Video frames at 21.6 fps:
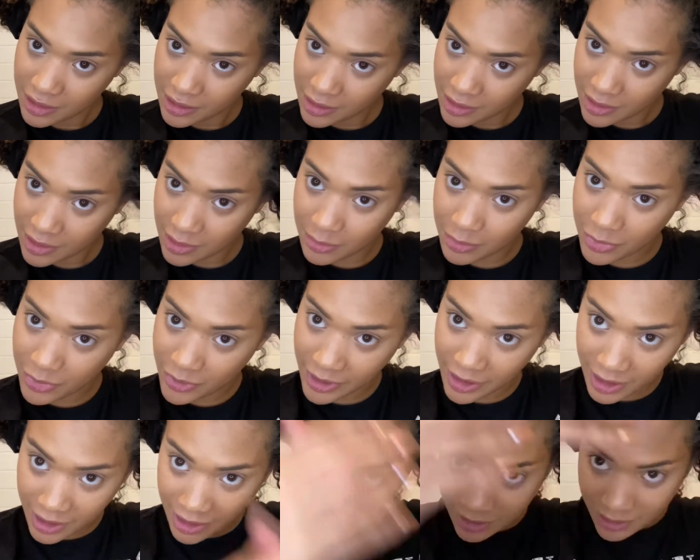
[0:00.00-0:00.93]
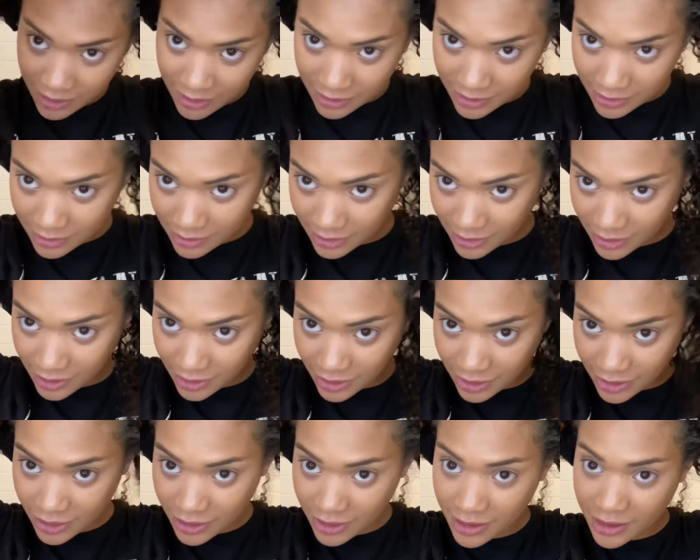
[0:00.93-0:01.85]
the braid
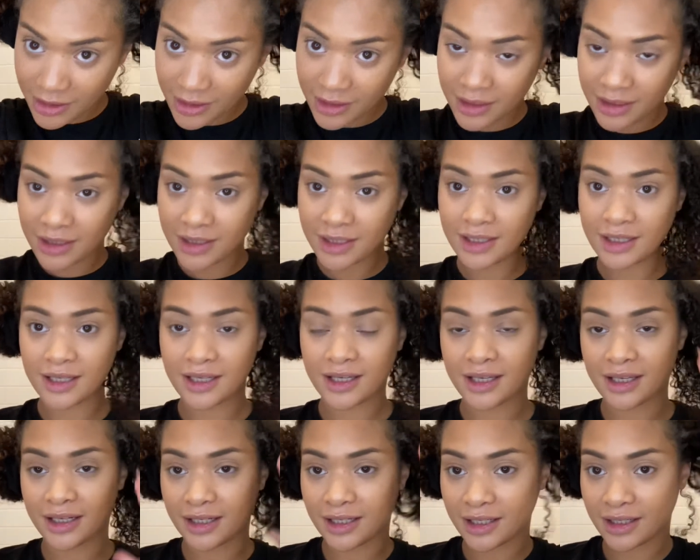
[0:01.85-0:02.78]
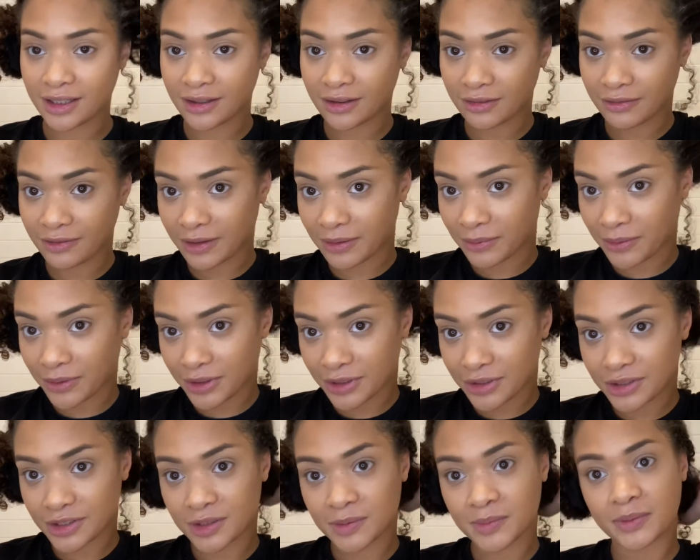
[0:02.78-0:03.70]
here and here. If I were to
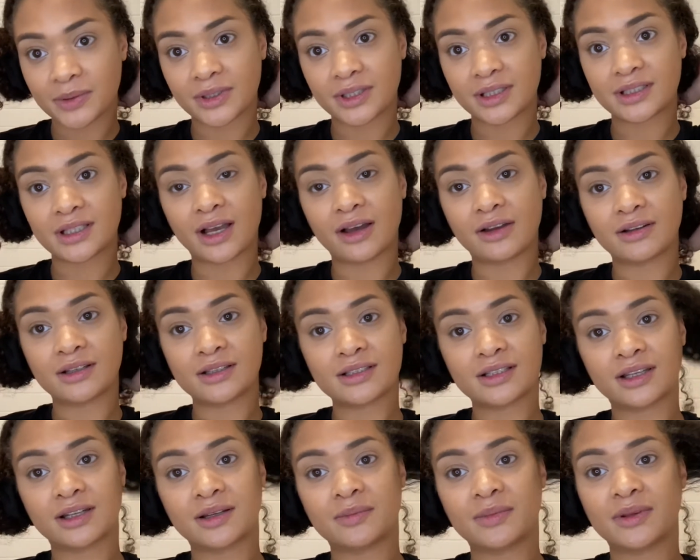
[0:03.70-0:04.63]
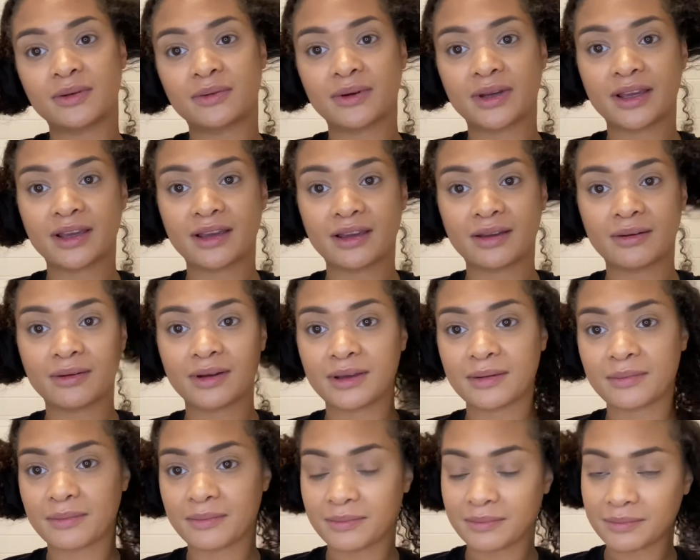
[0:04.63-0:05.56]
just put it down, it's gonna be way, way
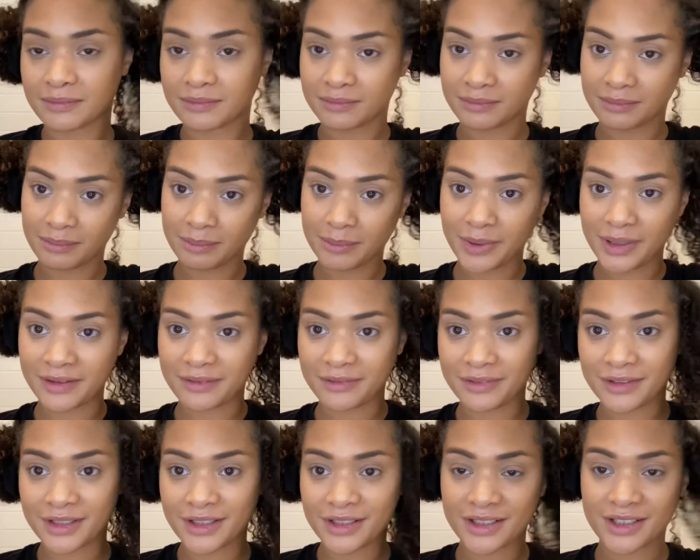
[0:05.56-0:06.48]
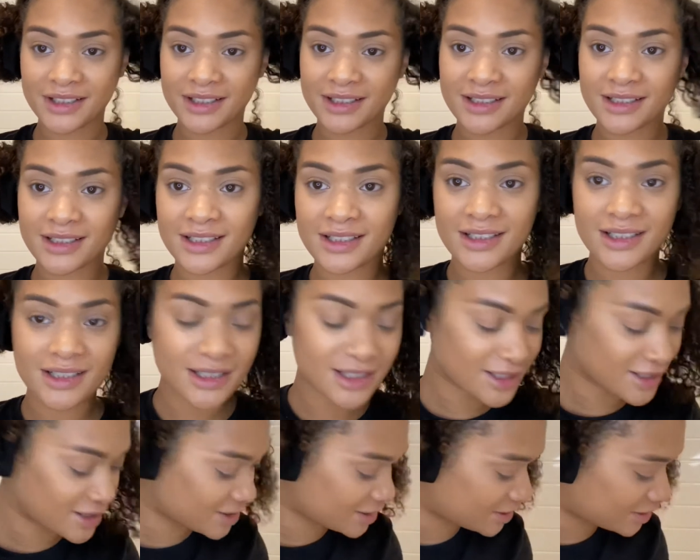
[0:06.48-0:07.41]
puffier.
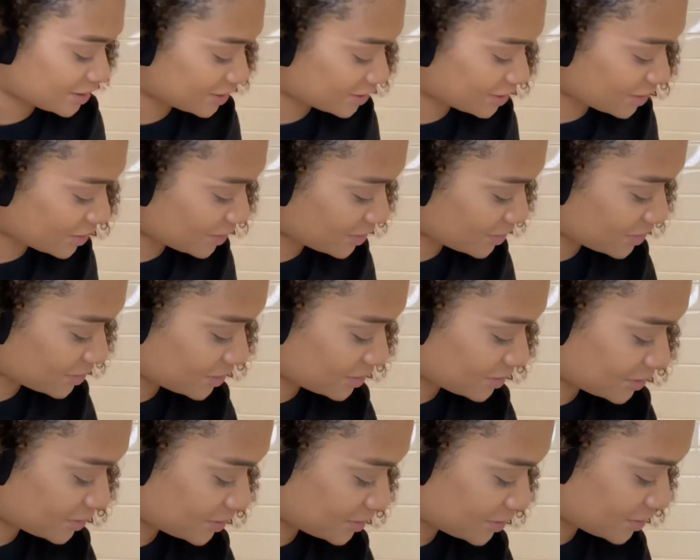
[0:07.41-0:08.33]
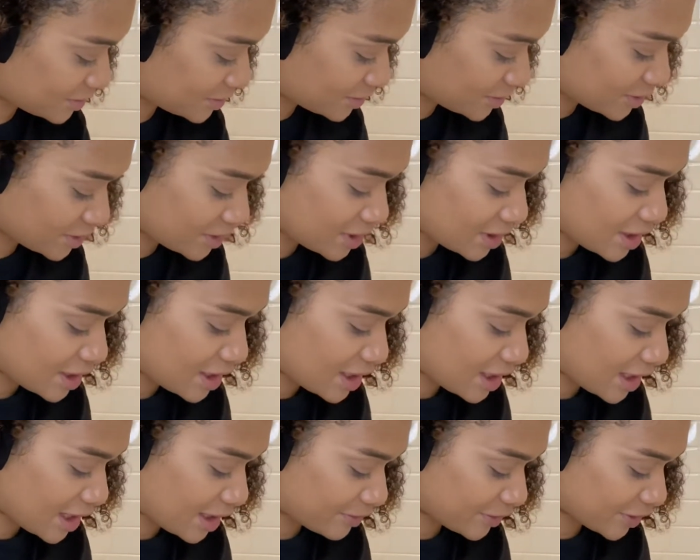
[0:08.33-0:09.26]
So
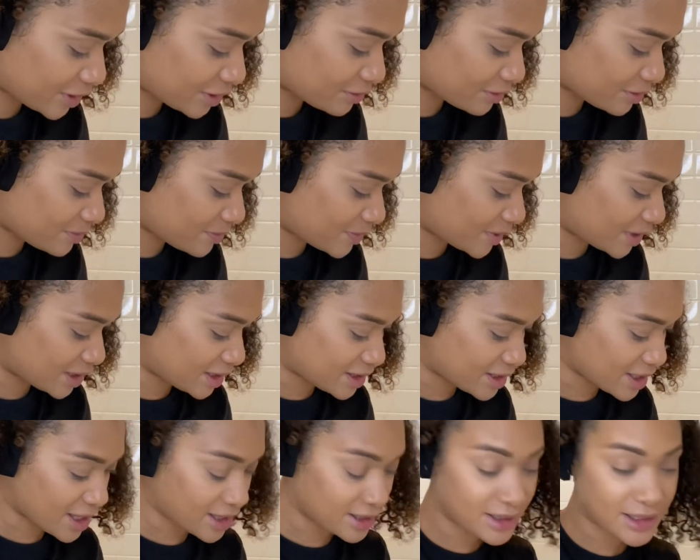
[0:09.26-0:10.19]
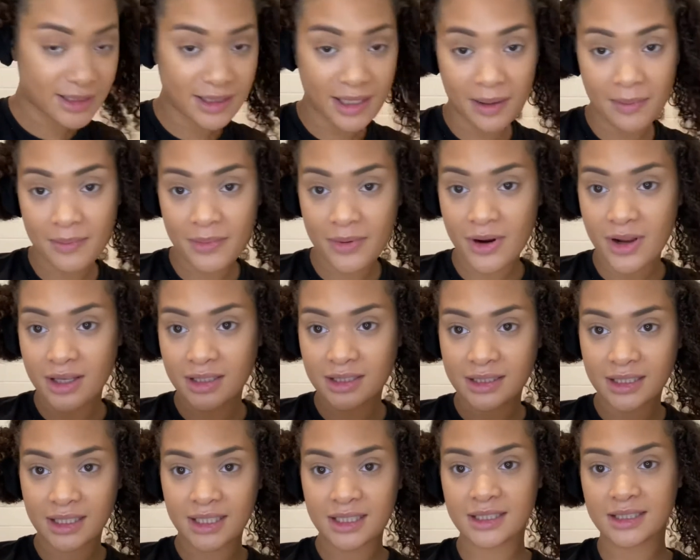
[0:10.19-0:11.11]
I'm gonna repeat that same
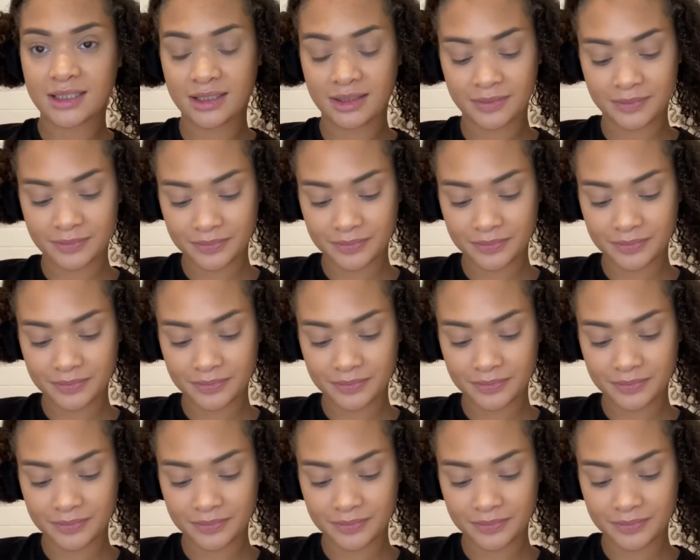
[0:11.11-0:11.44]
process